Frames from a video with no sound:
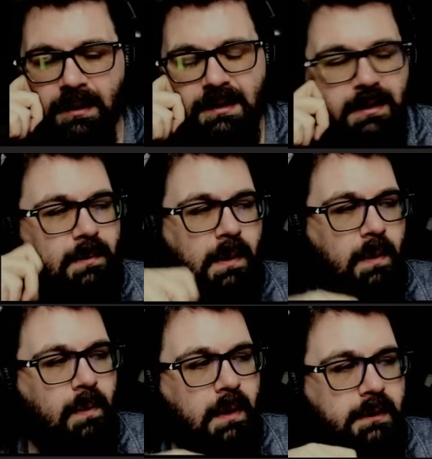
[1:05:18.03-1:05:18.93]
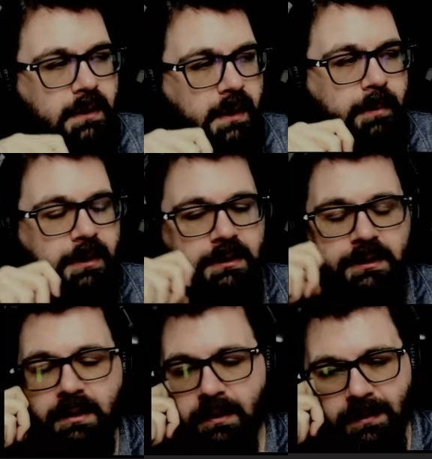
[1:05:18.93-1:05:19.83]
it's gonna roll 1 damage.
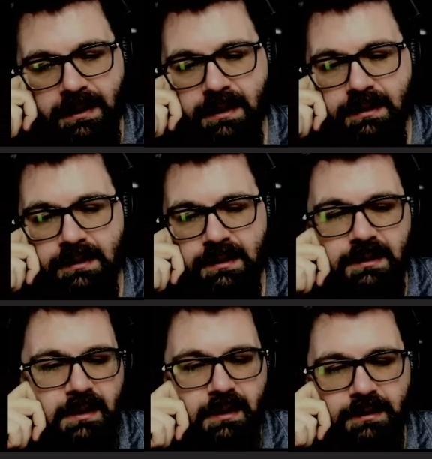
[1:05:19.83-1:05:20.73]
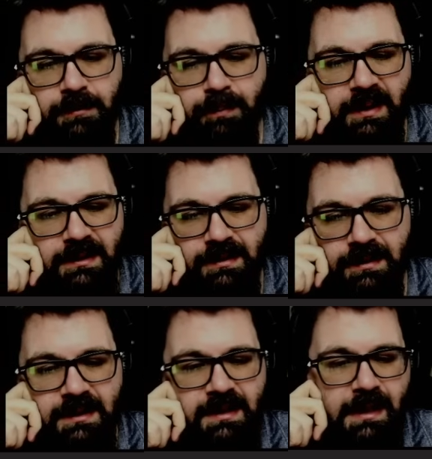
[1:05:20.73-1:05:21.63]
You know it is. It's gonna do basically
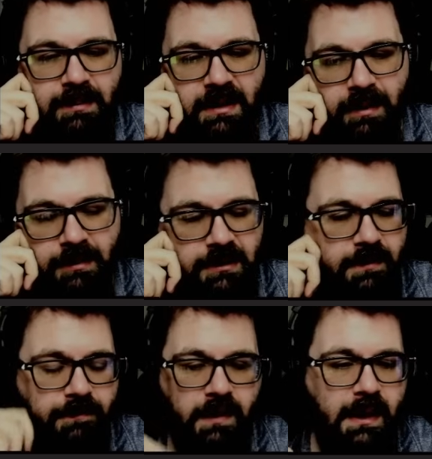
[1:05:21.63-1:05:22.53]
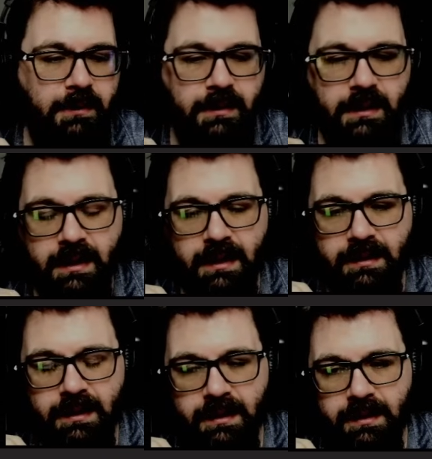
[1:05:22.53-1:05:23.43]
the same damage as the Frag Grenade at
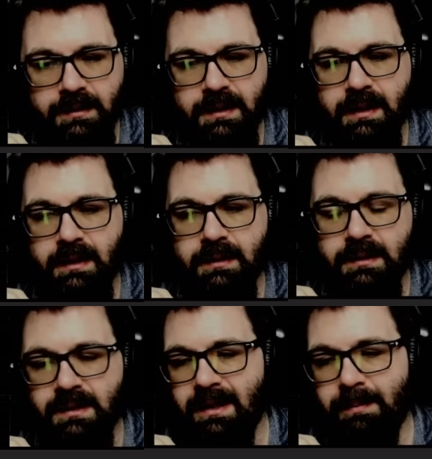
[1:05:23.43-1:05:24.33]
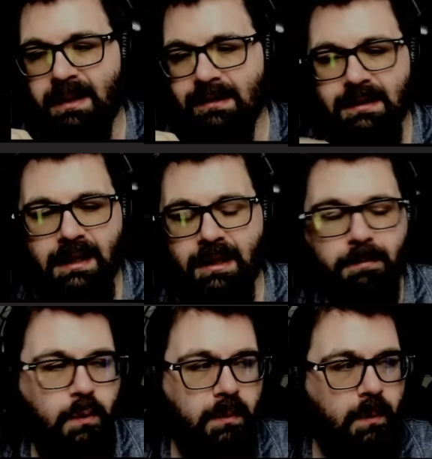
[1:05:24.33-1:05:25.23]
the end of the day, because enemy ain't gonna
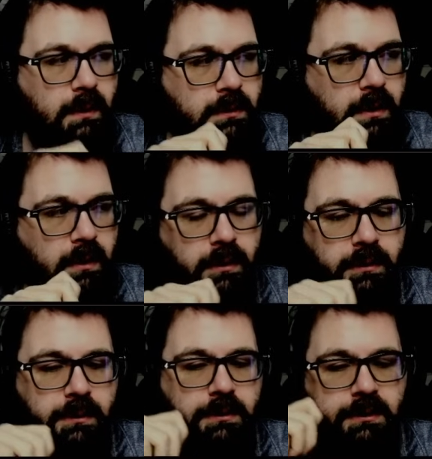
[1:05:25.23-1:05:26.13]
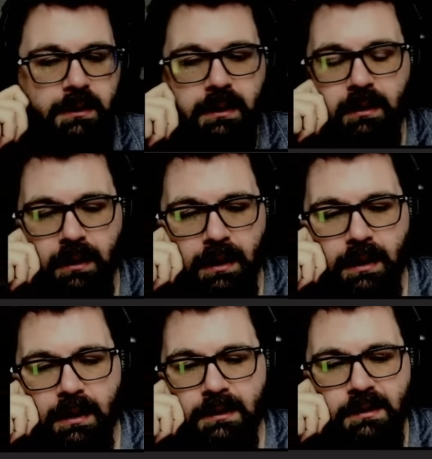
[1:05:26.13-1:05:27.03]
have more than 1 turn usually.
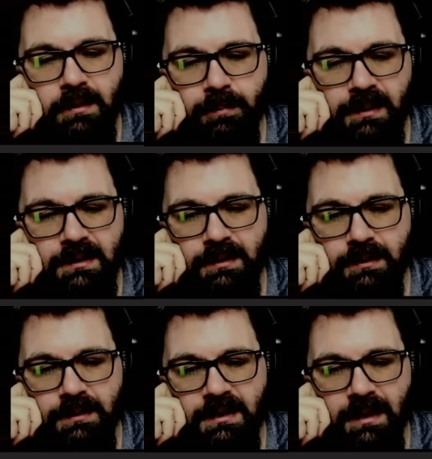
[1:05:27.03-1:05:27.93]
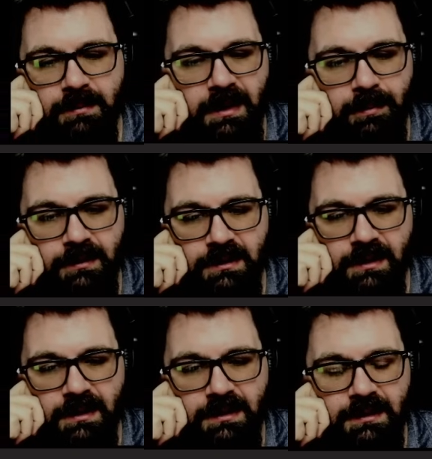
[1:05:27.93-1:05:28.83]
It's gonna basically do the same damage as
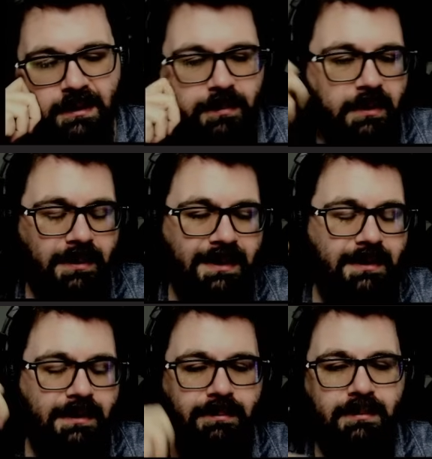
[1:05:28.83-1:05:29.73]
this, except you don't get to